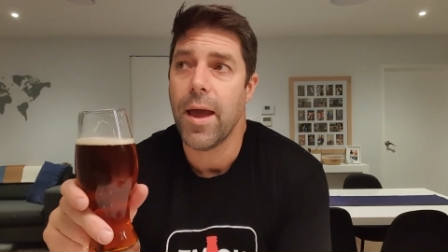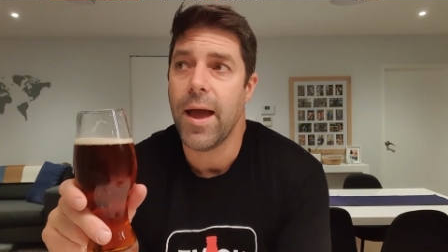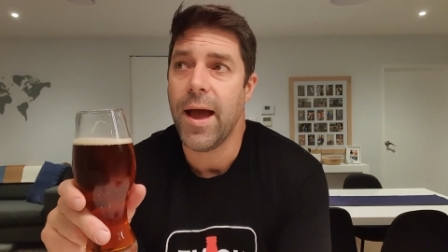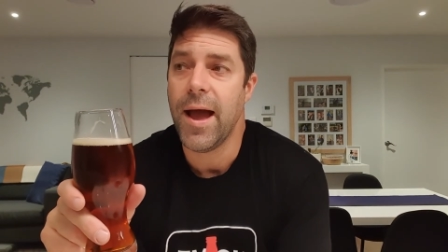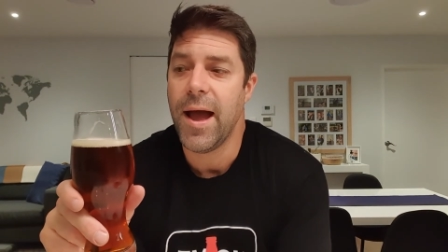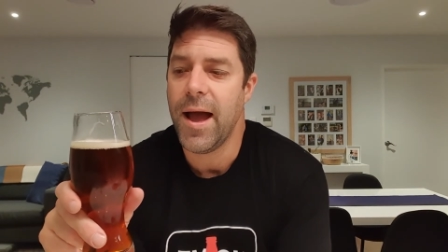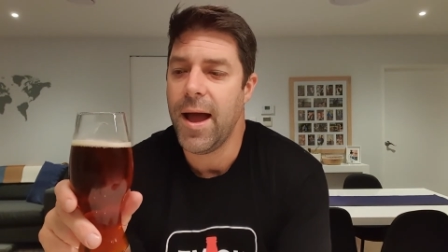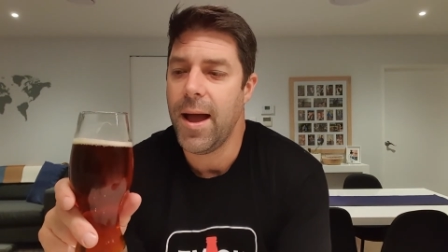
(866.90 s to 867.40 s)

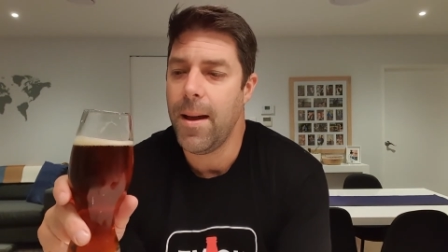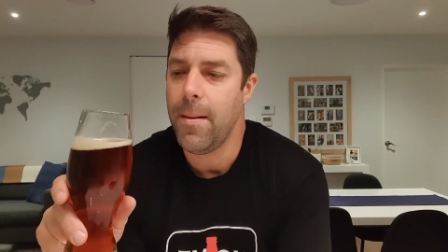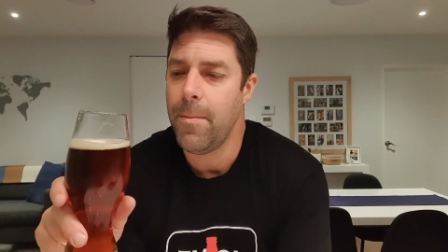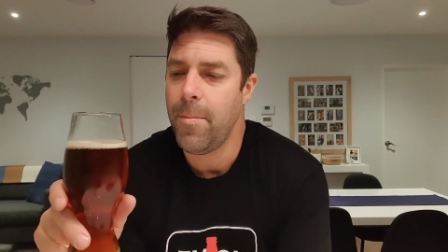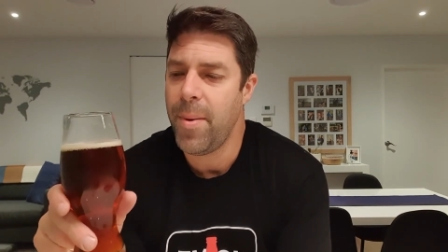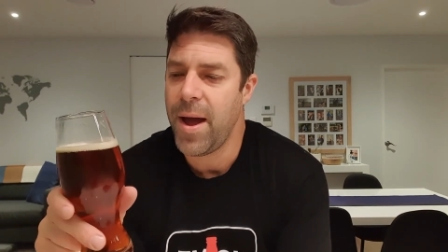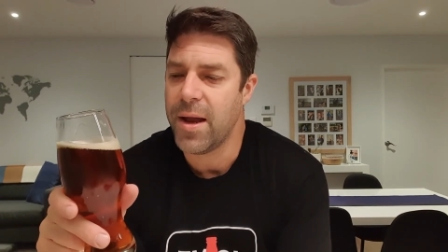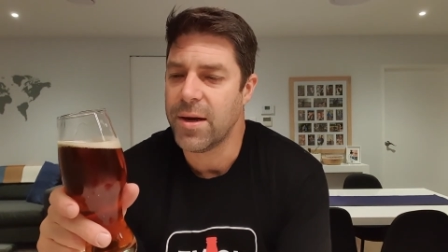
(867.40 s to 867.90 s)

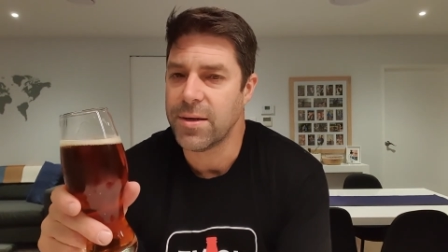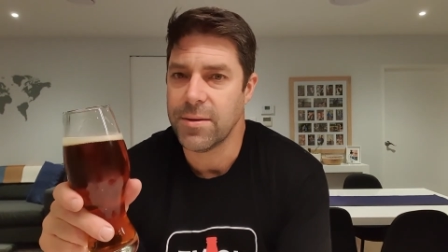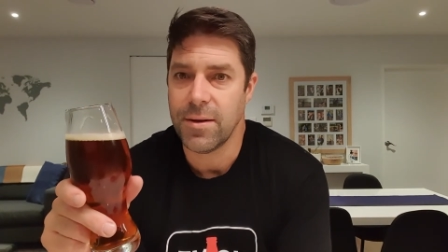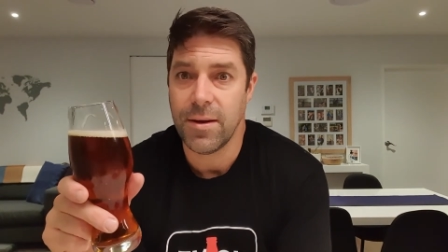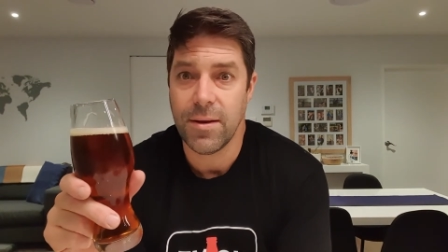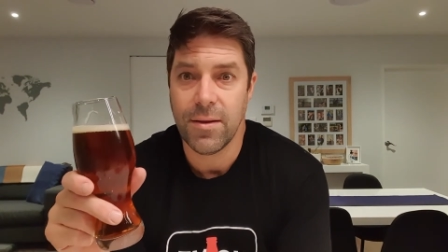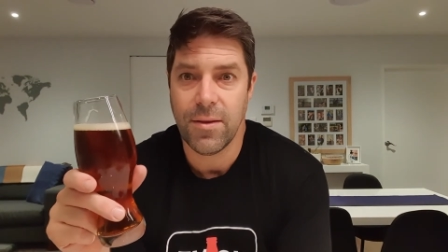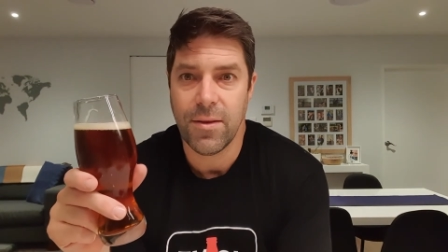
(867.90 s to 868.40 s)
but
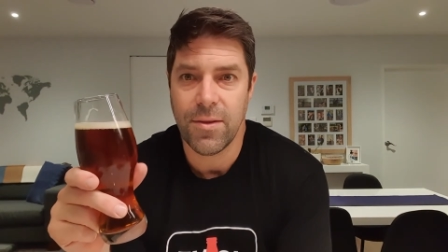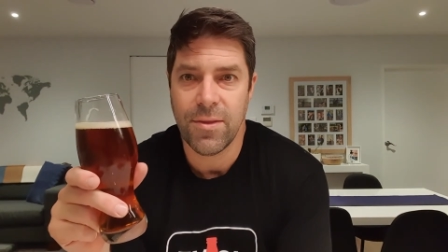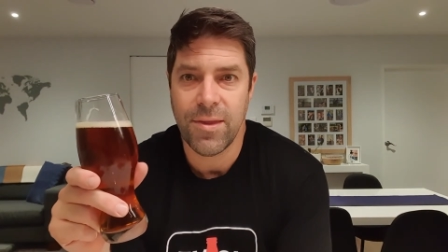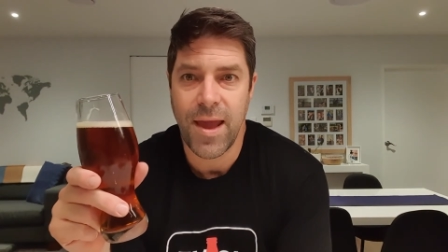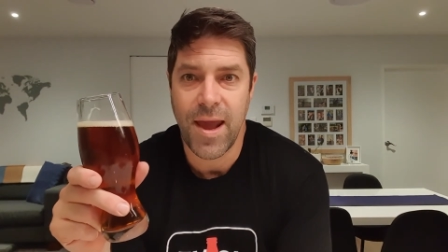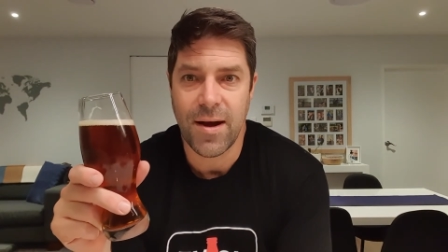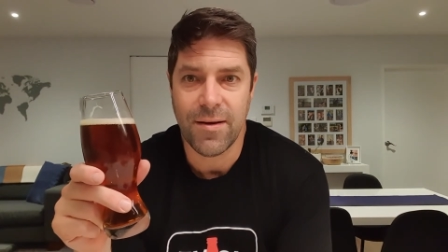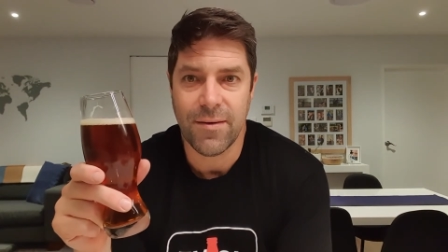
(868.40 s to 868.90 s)

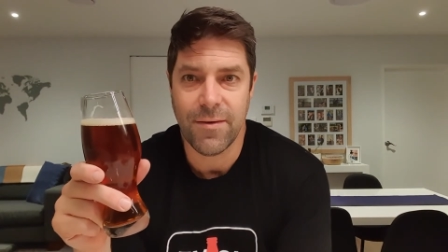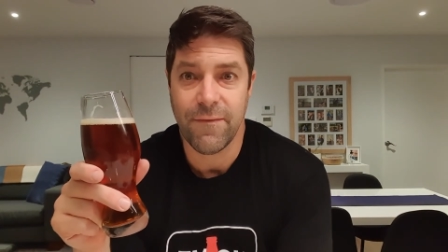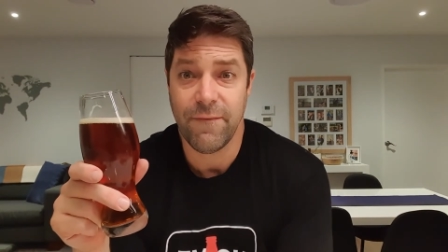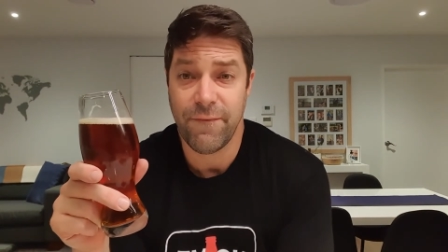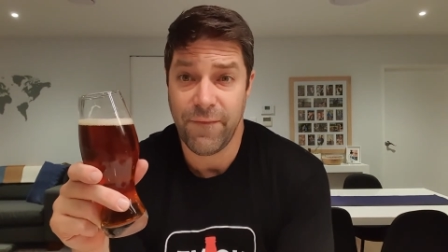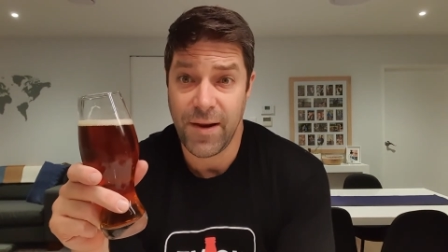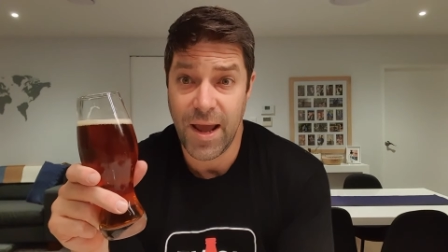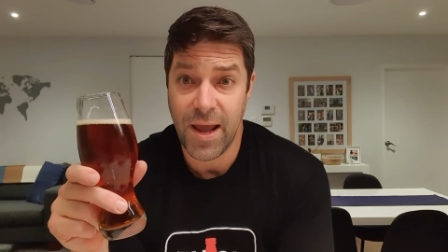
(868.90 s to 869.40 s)
that
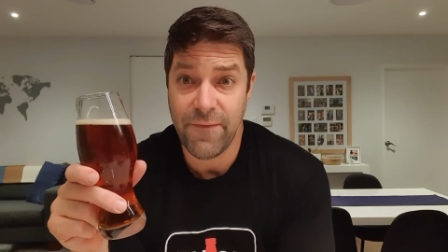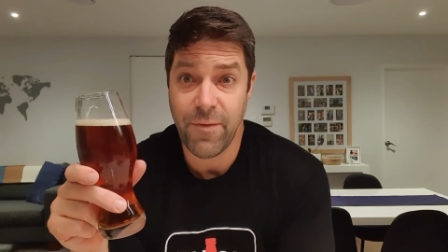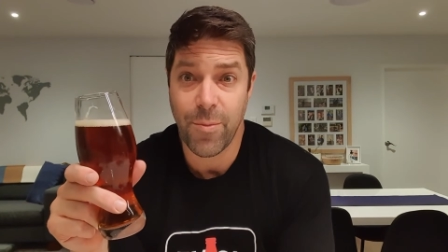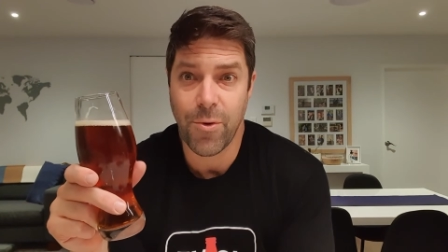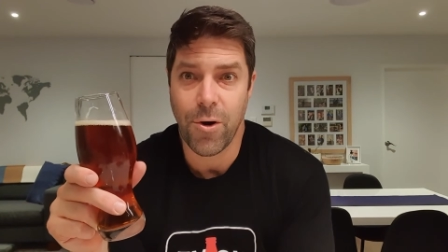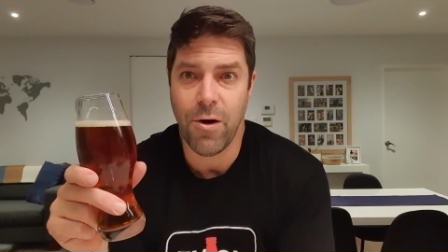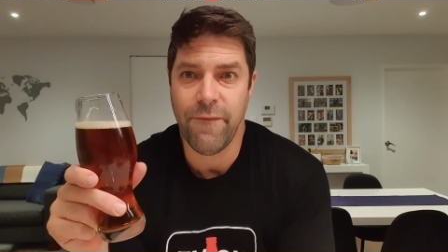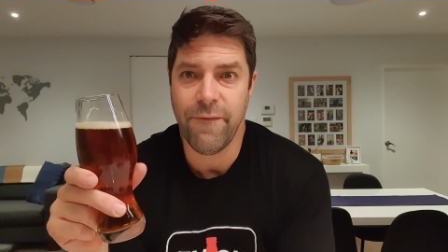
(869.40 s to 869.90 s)
flavour
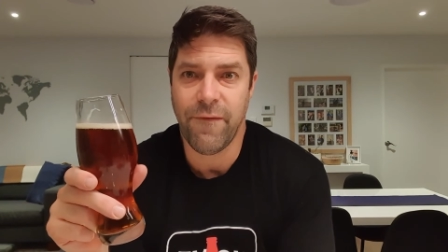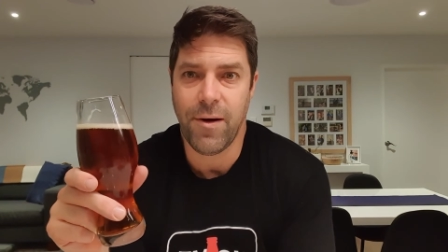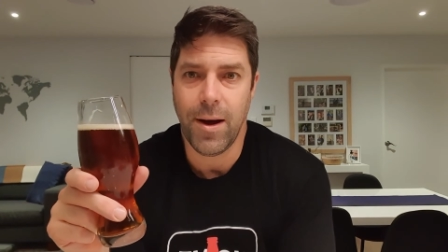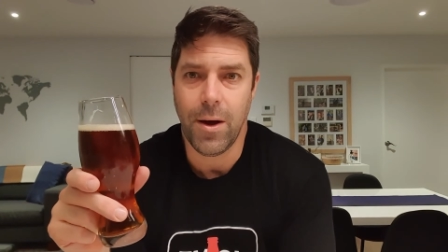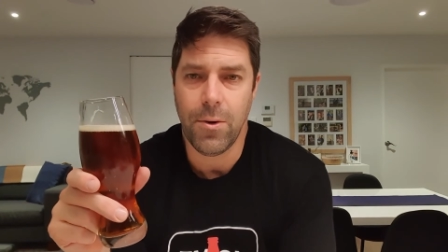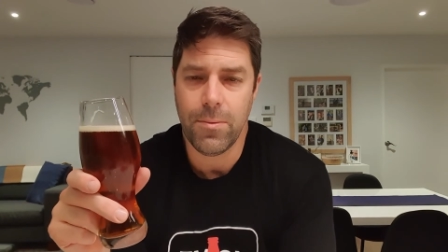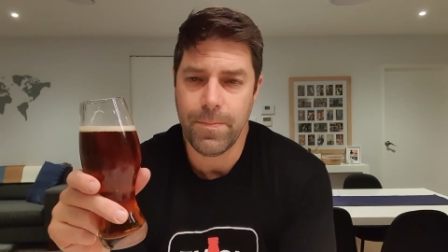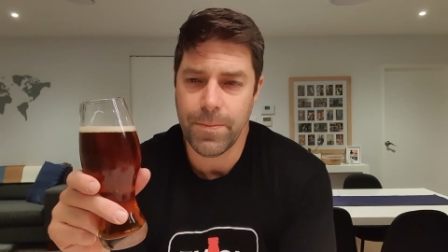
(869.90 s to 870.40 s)

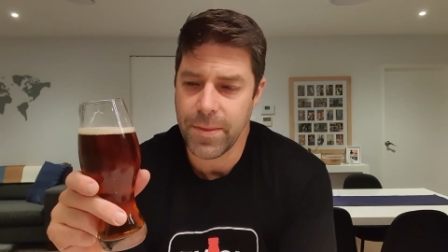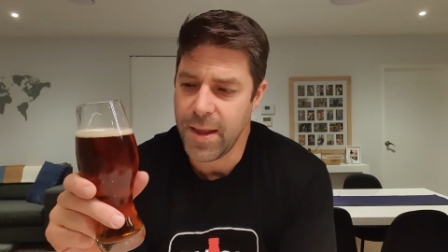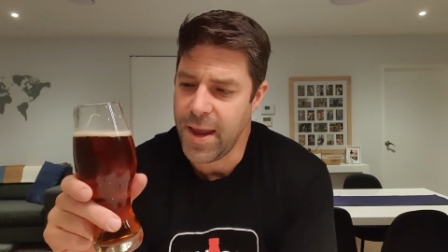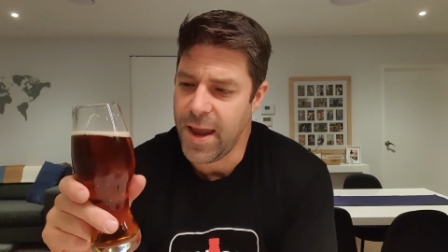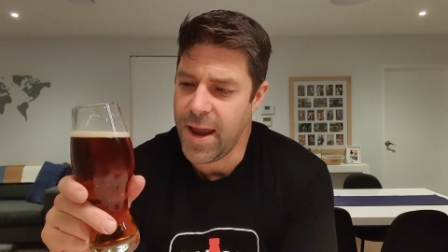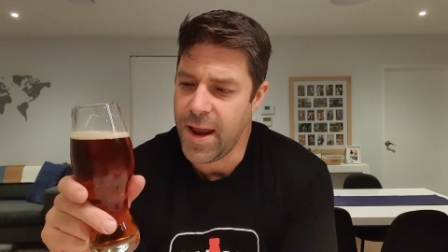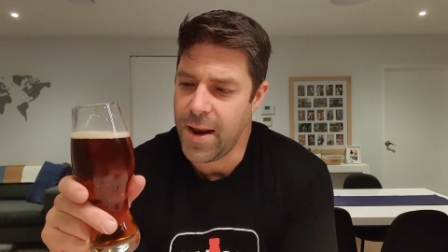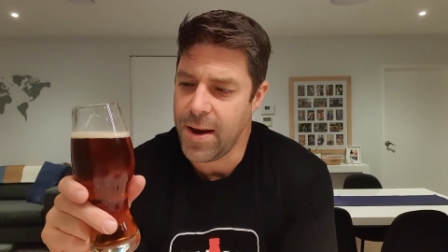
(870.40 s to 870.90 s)
profile
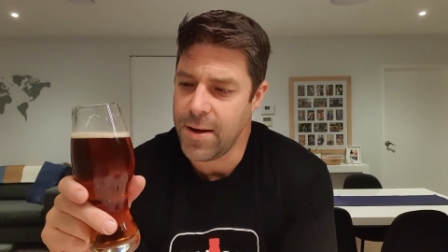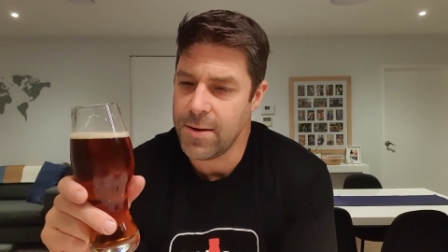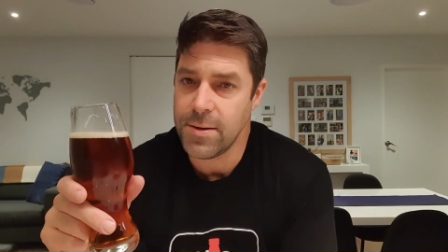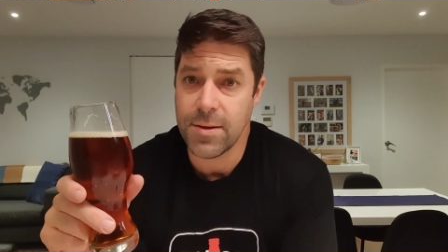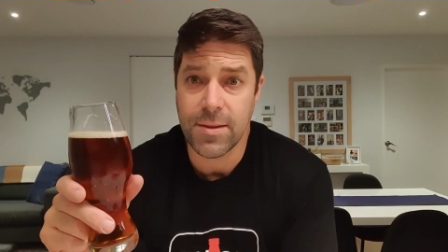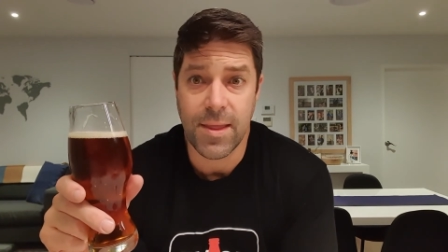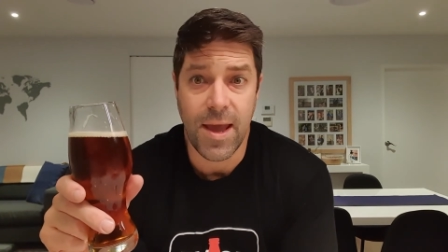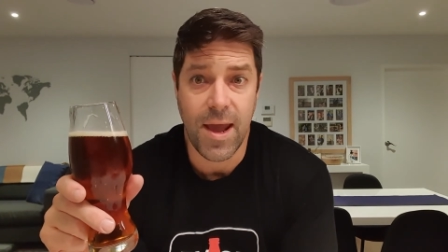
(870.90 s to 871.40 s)

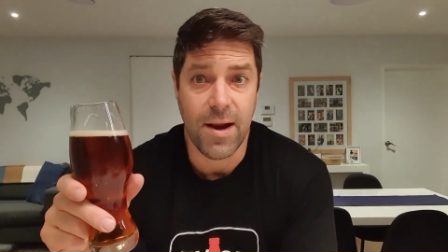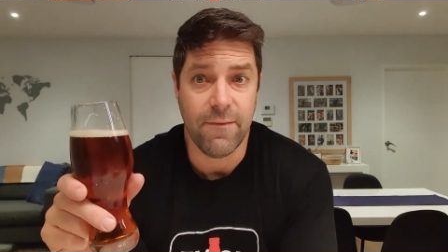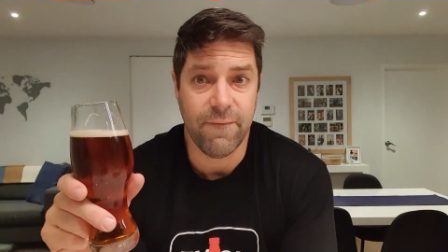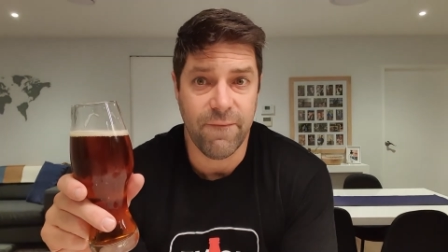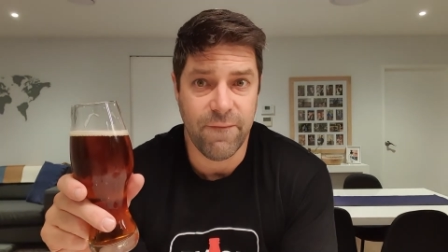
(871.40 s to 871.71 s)
and the